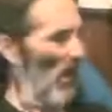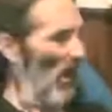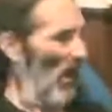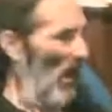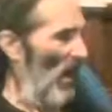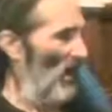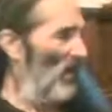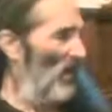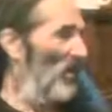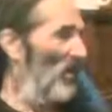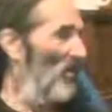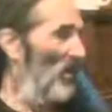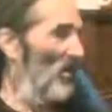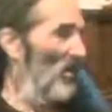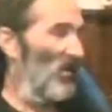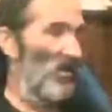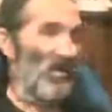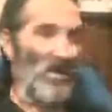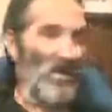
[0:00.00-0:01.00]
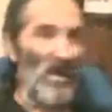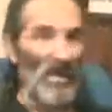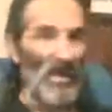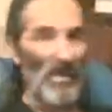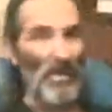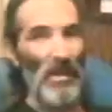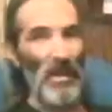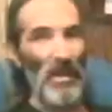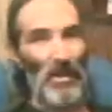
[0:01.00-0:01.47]
I don't think there's any
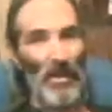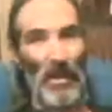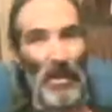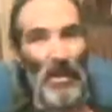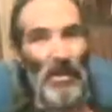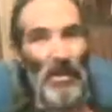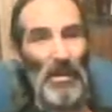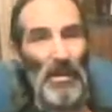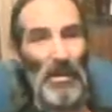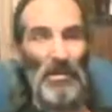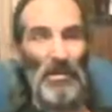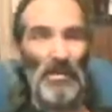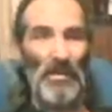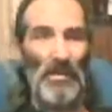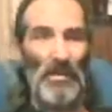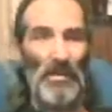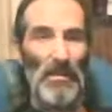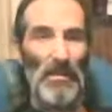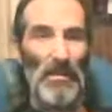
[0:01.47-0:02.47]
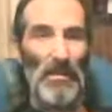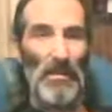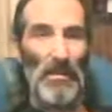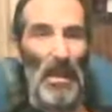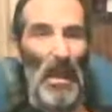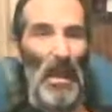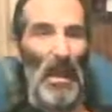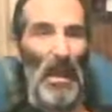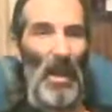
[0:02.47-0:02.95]
way around it.
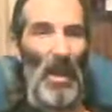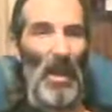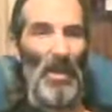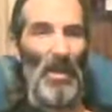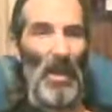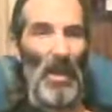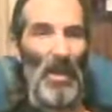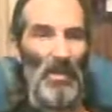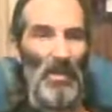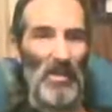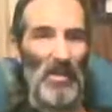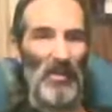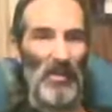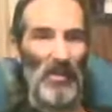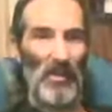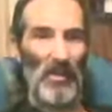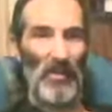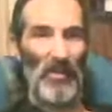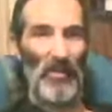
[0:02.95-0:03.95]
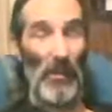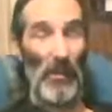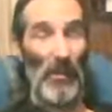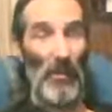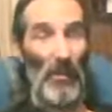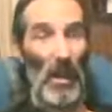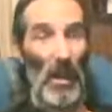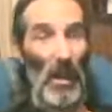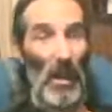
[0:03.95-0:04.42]
I'm not going to vote for
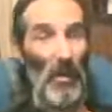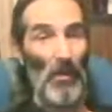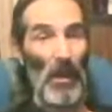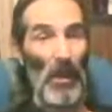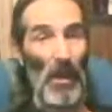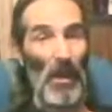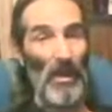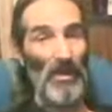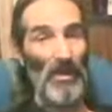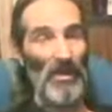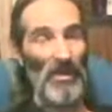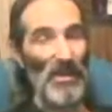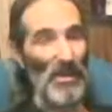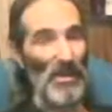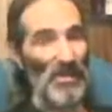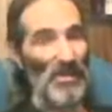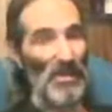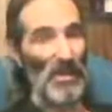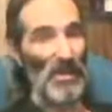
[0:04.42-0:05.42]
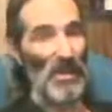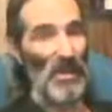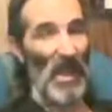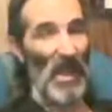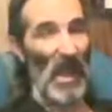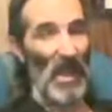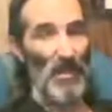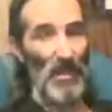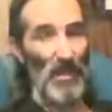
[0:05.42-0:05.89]
him. I'll write in Tulsi
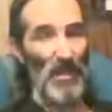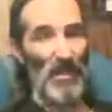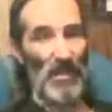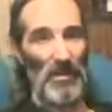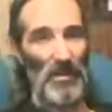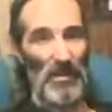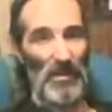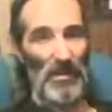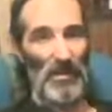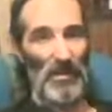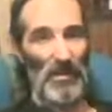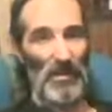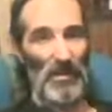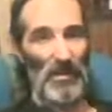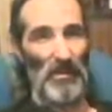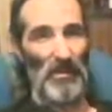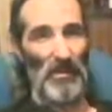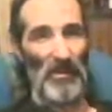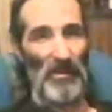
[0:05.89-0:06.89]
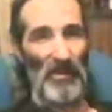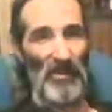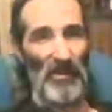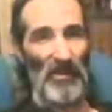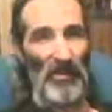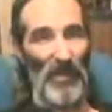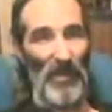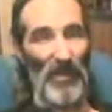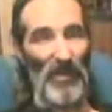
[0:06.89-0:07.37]
Gabbard
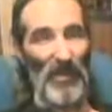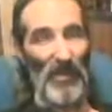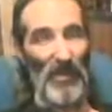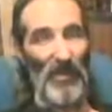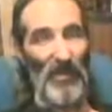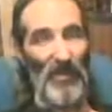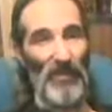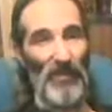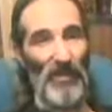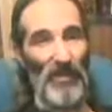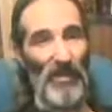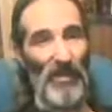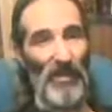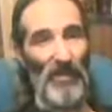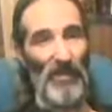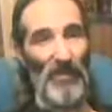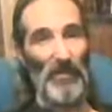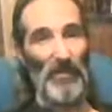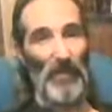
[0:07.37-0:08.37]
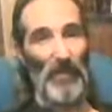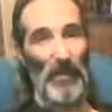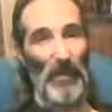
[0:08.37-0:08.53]
before I vote for him.